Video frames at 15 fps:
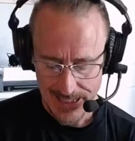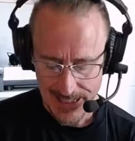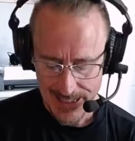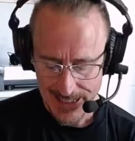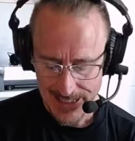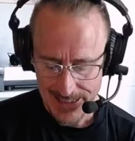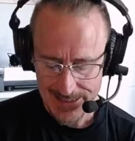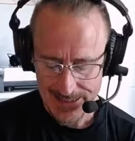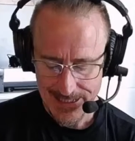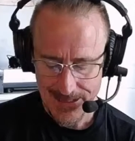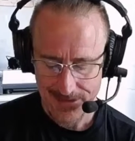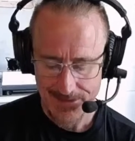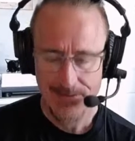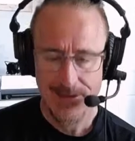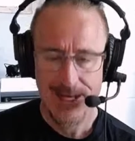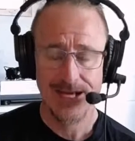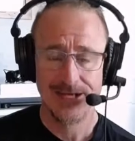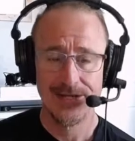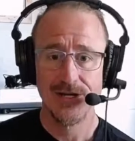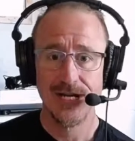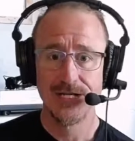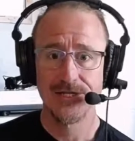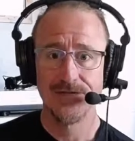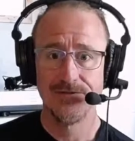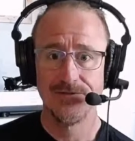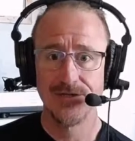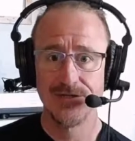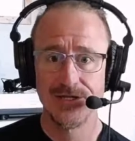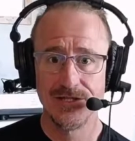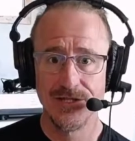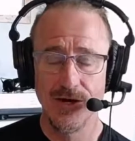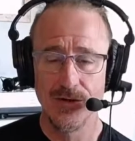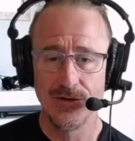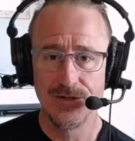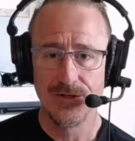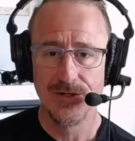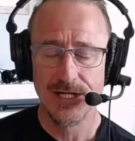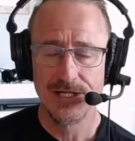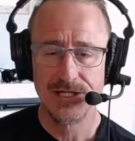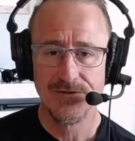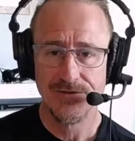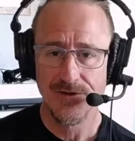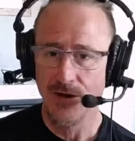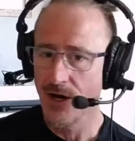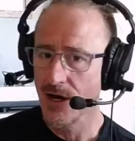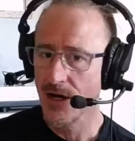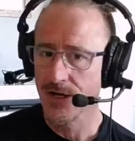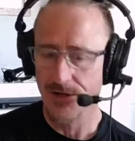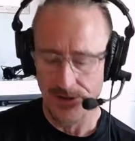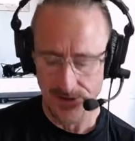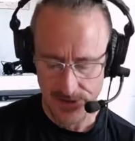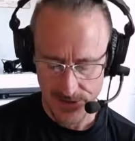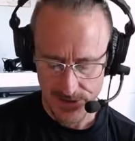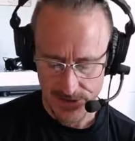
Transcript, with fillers: And uh, man, you guys should feel stoked. You guys should feel honored.